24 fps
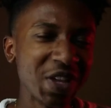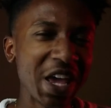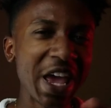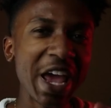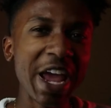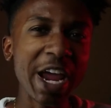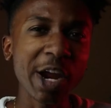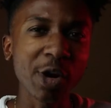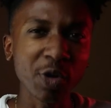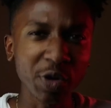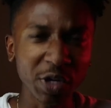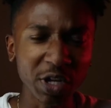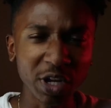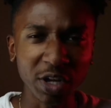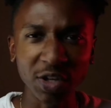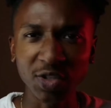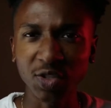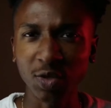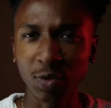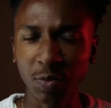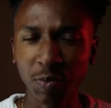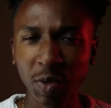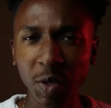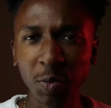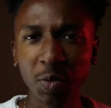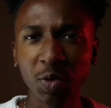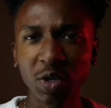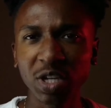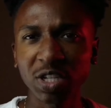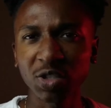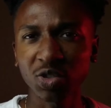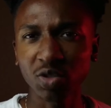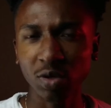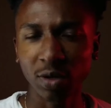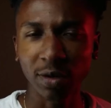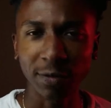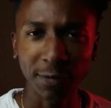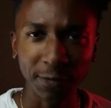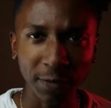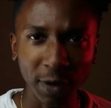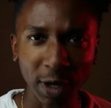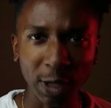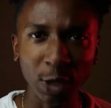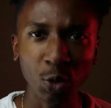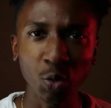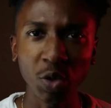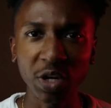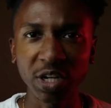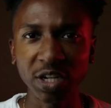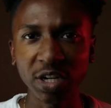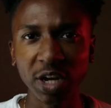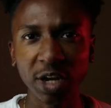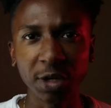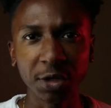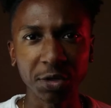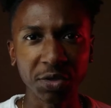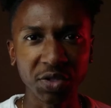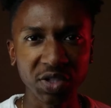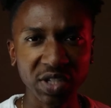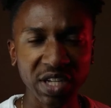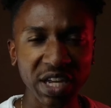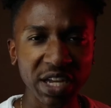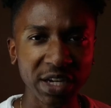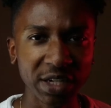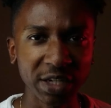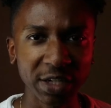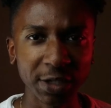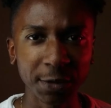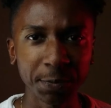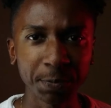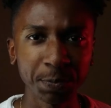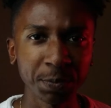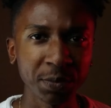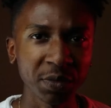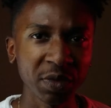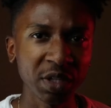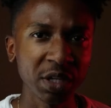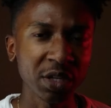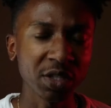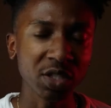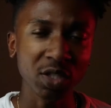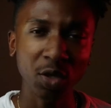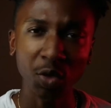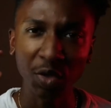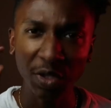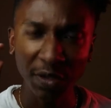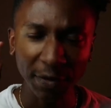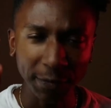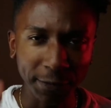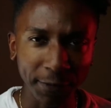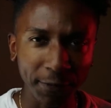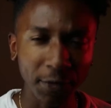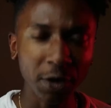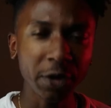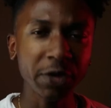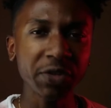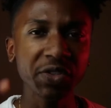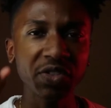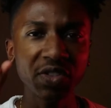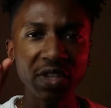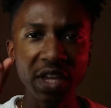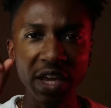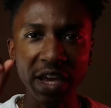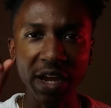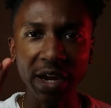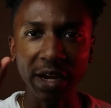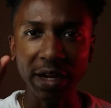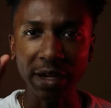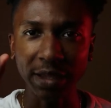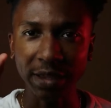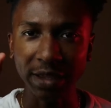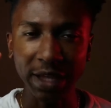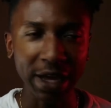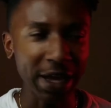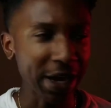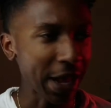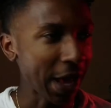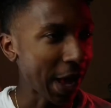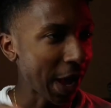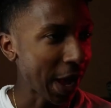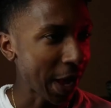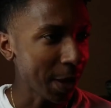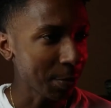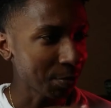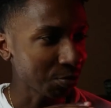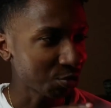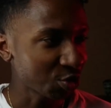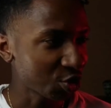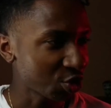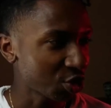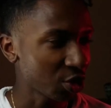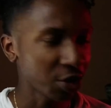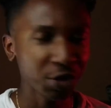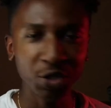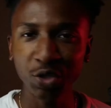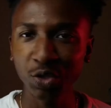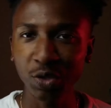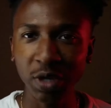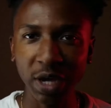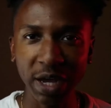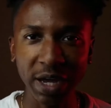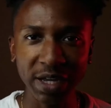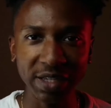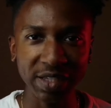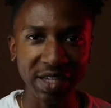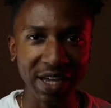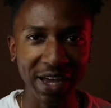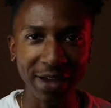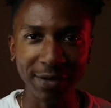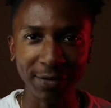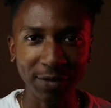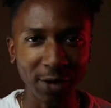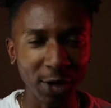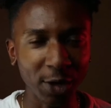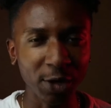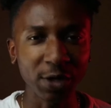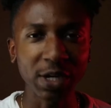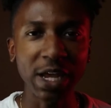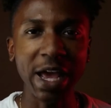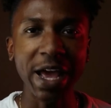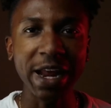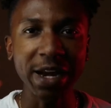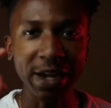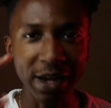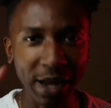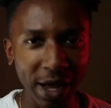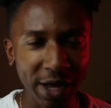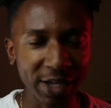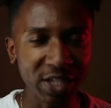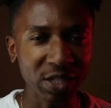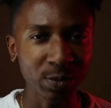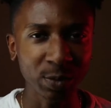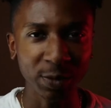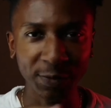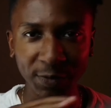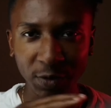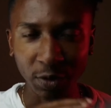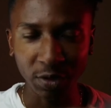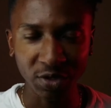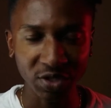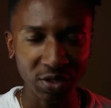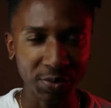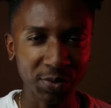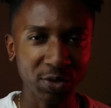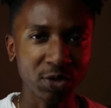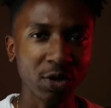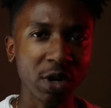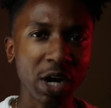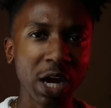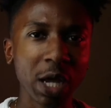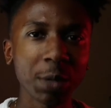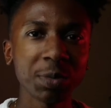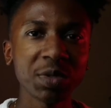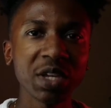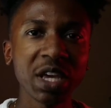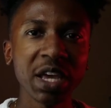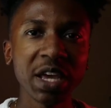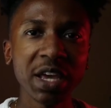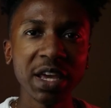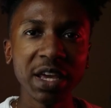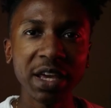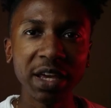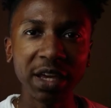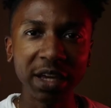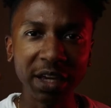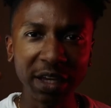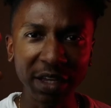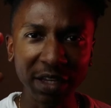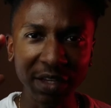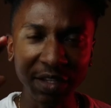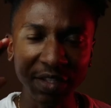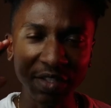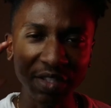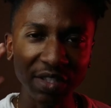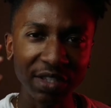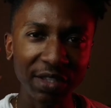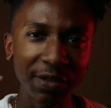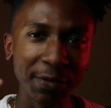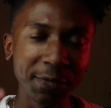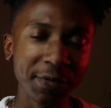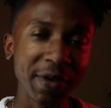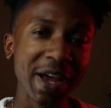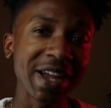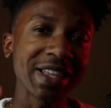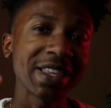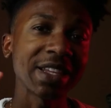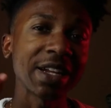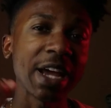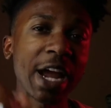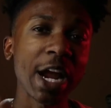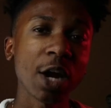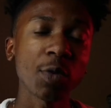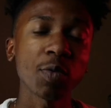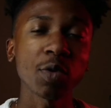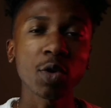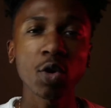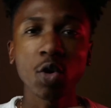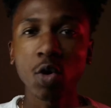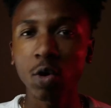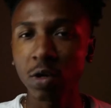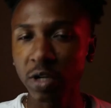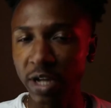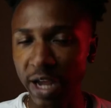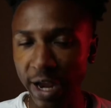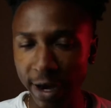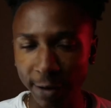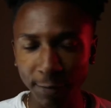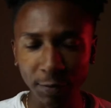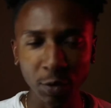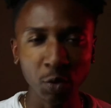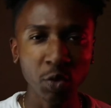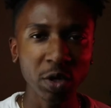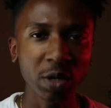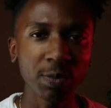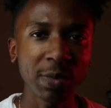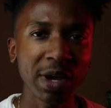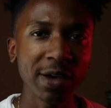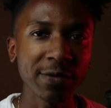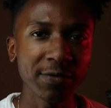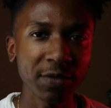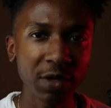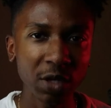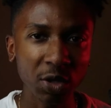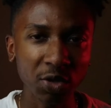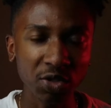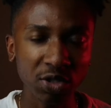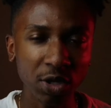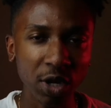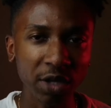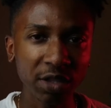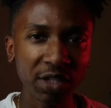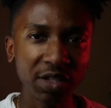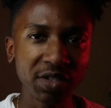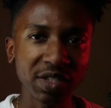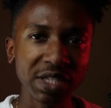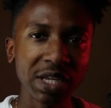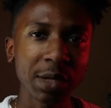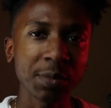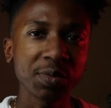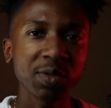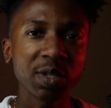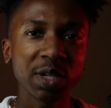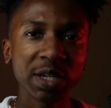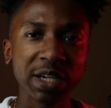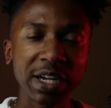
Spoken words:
area so that people can sort of follow it and understand it. So the first thing that I'm sure you guys have heard ad nauseum if you are subscribed is the fact that I record every one of my videos on the Samsung